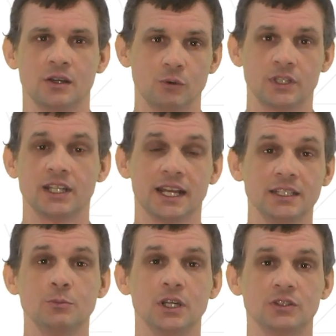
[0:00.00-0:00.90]
where the
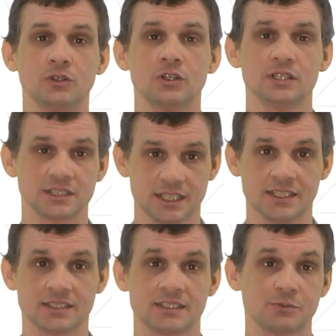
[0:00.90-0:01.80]
animator
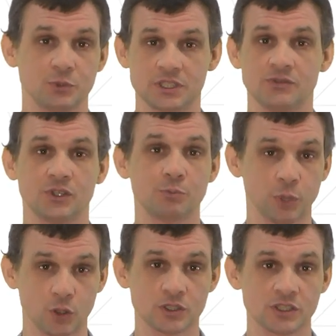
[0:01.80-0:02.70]
sets specific
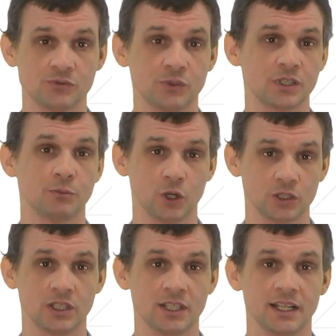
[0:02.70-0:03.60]
poses for the
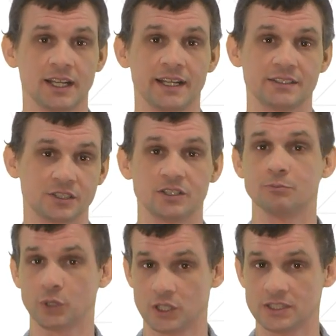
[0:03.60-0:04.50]
model at certain
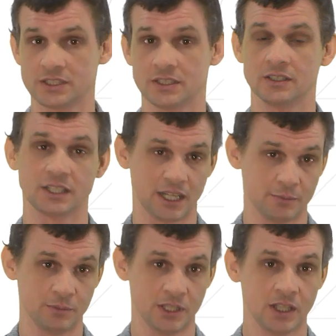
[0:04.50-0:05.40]
points in
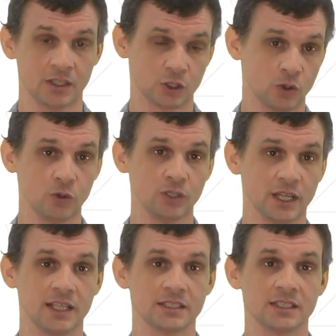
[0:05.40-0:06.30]
time, known
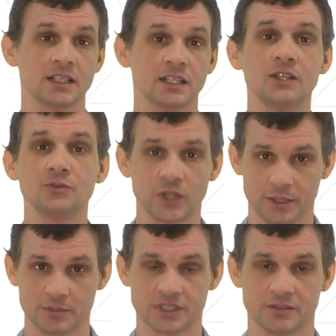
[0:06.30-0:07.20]
as
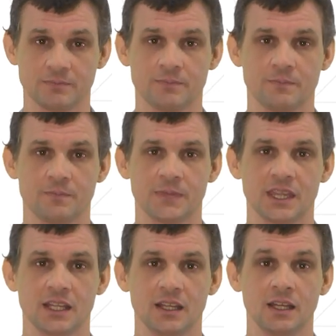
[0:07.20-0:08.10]
keyframes.
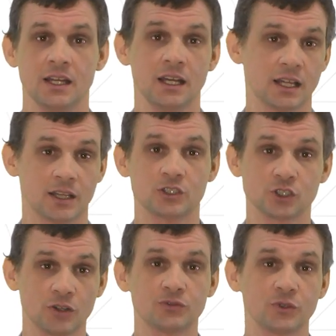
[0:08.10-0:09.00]
The
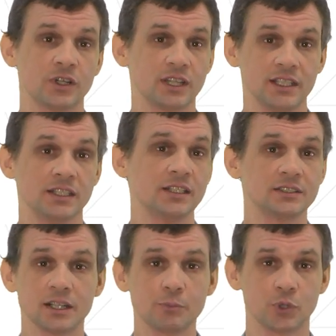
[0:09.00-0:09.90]
software then
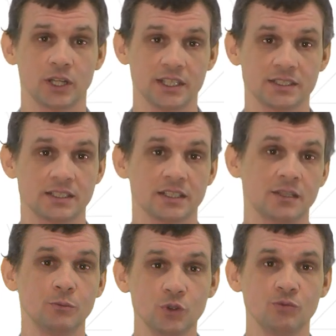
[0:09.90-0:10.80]
interpolates
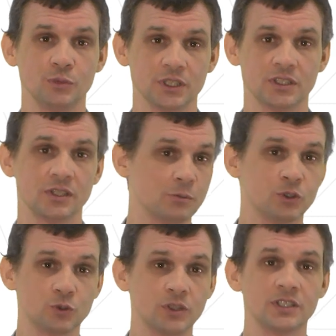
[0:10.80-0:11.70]
the movement
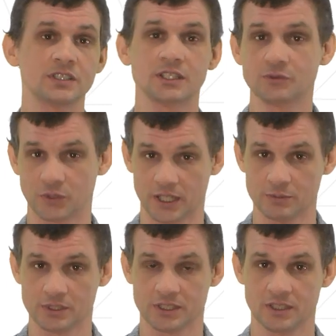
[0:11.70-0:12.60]
between these
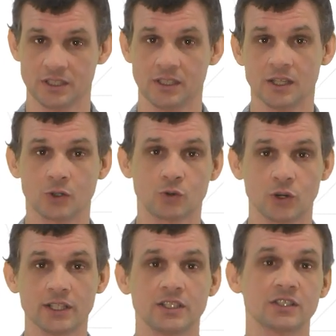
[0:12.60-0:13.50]
keyframes,
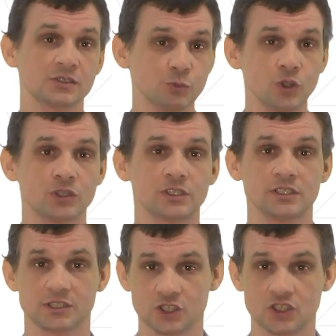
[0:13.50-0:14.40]
creating smooth
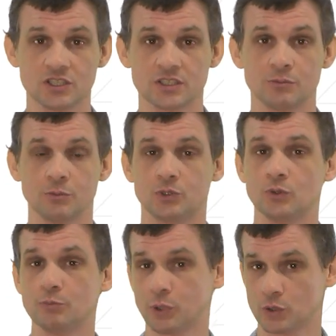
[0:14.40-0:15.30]
transitions
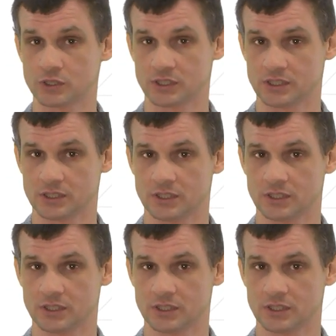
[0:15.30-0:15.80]
between poses.